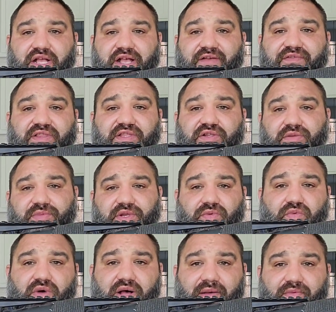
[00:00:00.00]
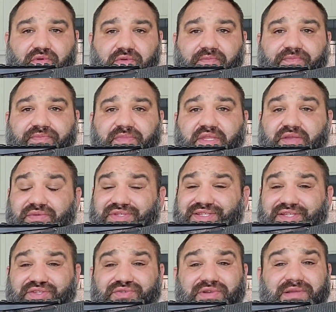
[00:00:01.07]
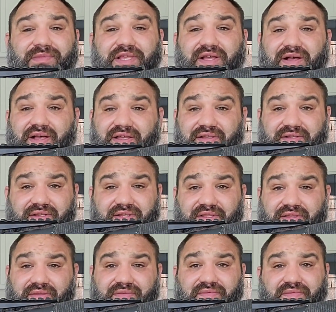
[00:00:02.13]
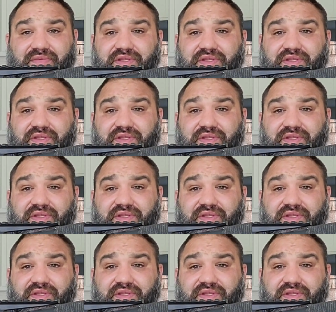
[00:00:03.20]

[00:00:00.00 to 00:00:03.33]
I have a little bit of wobble. It was extremely hot, and